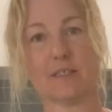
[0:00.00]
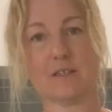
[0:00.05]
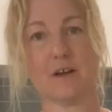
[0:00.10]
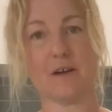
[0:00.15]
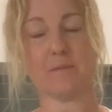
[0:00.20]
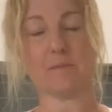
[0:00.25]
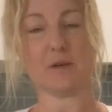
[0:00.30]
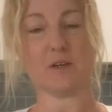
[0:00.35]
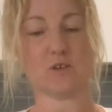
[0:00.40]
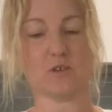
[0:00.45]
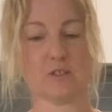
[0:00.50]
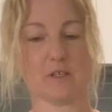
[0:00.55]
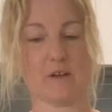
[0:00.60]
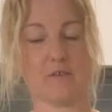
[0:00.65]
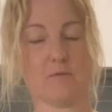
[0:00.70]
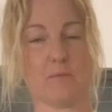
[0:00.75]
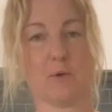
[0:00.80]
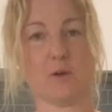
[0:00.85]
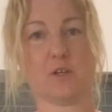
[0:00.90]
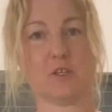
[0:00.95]
time, because
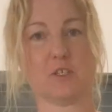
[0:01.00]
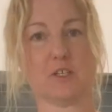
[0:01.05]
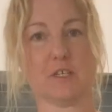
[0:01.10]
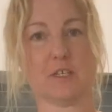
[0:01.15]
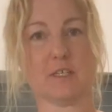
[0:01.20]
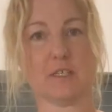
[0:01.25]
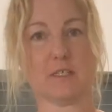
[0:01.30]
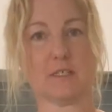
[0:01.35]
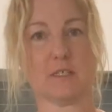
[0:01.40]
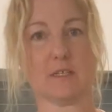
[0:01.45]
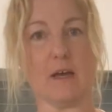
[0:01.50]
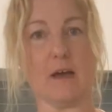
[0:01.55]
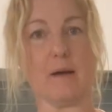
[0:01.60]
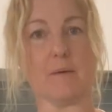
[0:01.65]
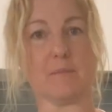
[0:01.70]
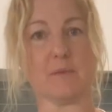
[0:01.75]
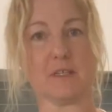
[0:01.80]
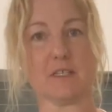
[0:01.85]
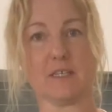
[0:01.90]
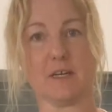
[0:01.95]
I've purchased
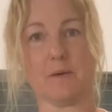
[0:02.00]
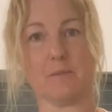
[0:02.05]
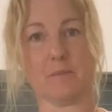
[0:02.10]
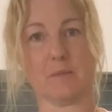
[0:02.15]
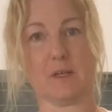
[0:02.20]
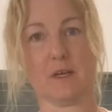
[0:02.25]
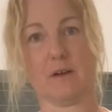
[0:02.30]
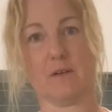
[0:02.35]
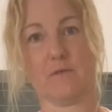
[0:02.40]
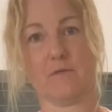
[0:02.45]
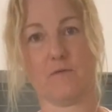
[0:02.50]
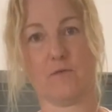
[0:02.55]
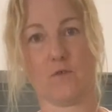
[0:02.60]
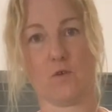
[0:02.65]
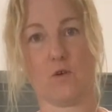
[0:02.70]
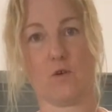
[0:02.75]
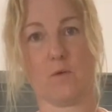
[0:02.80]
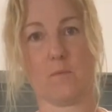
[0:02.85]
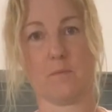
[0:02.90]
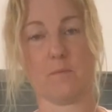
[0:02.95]
the tumbler
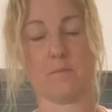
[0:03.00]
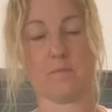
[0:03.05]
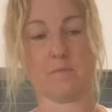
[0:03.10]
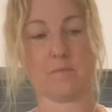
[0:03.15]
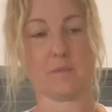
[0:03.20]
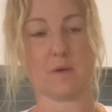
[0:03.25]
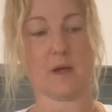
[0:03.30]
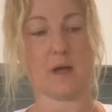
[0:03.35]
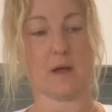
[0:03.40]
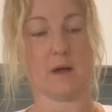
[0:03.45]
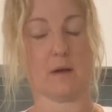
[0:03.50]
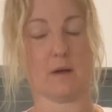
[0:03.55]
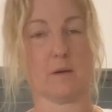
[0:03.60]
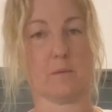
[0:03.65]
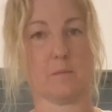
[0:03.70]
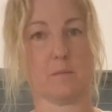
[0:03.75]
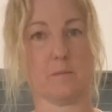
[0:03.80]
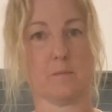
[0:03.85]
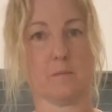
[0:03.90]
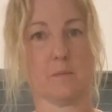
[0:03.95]
from
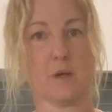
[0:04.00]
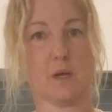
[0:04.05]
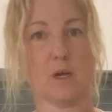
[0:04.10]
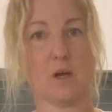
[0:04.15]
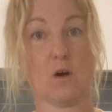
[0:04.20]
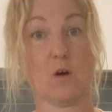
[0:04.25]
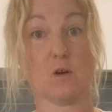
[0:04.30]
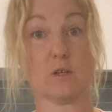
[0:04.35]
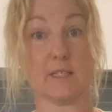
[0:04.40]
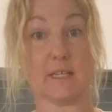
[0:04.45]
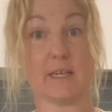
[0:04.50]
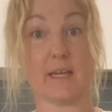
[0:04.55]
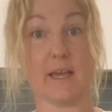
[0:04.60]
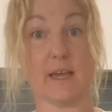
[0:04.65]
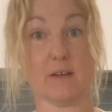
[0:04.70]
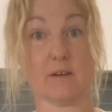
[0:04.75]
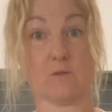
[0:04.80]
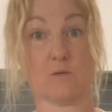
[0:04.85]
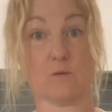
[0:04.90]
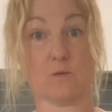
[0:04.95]
Aussie
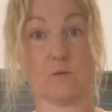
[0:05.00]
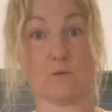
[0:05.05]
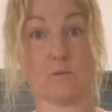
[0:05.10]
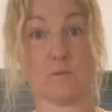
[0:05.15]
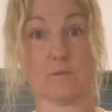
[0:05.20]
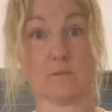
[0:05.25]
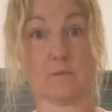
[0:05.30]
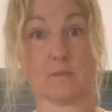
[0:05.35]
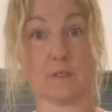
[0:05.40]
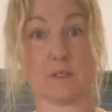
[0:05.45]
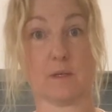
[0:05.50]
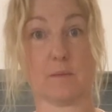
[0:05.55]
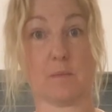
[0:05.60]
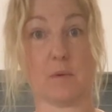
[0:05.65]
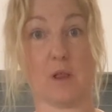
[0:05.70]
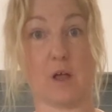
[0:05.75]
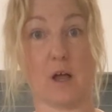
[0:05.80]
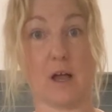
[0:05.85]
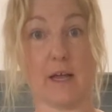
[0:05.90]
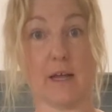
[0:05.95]
Candle
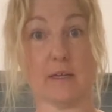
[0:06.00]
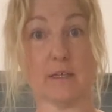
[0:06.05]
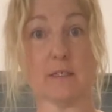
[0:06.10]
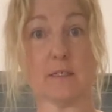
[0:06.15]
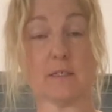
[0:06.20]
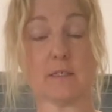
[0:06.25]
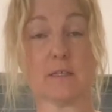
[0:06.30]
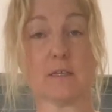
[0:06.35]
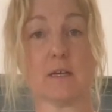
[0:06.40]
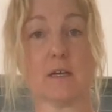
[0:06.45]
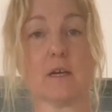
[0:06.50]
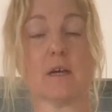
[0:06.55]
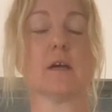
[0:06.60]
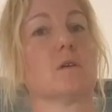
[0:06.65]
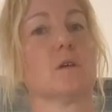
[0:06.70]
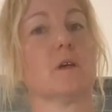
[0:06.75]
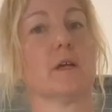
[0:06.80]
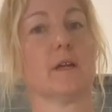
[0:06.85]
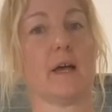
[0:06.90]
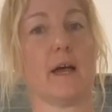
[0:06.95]
Supplies,
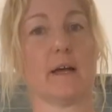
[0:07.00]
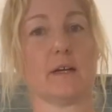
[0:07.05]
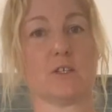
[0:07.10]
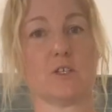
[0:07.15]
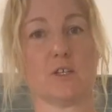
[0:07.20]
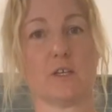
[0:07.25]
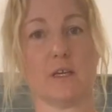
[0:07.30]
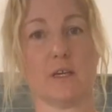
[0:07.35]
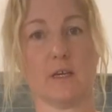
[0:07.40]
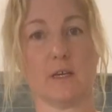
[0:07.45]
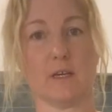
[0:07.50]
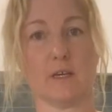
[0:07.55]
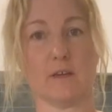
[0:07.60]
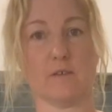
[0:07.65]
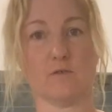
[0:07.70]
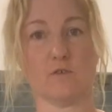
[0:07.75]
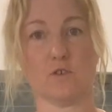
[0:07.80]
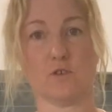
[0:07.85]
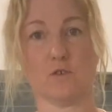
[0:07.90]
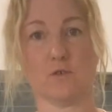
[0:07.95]
it actually
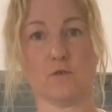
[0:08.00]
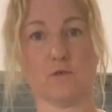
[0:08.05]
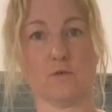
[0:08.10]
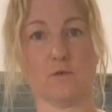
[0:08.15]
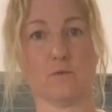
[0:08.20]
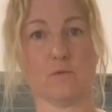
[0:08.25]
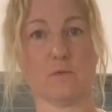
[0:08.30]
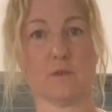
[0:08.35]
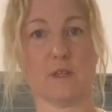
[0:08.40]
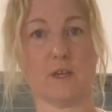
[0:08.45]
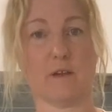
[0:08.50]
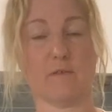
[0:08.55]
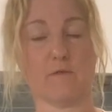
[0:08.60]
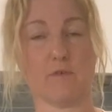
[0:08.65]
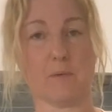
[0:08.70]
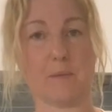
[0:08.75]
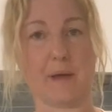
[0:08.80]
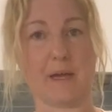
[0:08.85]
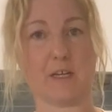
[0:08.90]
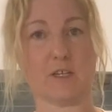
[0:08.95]
gives you the
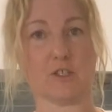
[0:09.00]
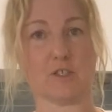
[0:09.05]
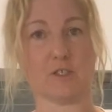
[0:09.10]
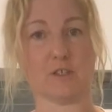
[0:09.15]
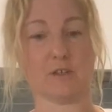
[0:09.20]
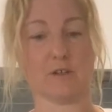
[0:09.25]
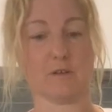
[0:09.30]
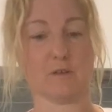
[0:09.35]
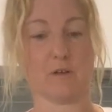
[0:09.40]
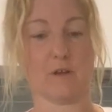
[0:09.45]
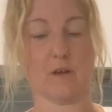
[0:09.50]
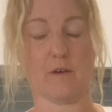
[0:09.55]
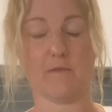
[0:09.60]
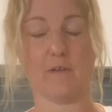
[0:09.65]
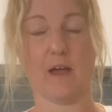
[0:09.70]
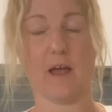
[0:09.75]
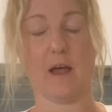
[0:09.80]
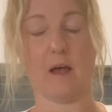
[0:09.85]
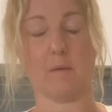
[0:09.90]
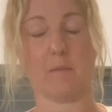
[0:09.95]
information of
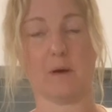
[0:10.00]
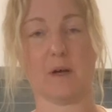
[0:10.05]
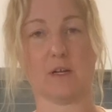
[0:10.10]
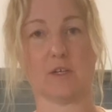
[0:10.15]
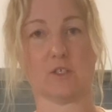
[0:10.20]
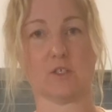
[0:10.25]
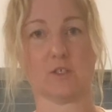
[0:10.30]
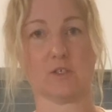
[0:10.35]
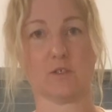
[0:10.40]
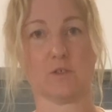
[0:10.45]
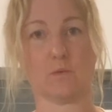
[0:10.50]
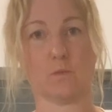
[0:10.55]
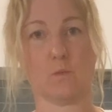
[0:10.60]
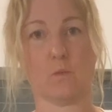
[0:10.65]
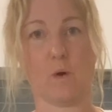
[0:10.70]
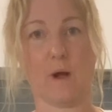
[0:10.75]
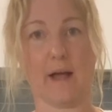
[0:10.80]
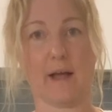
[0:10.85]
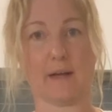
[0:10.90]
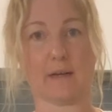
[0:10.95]
how much
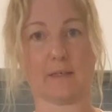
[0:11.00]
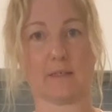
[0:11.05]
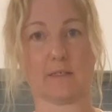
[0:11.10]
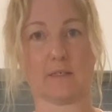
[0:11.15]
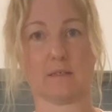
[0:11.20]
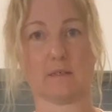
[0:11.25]
wax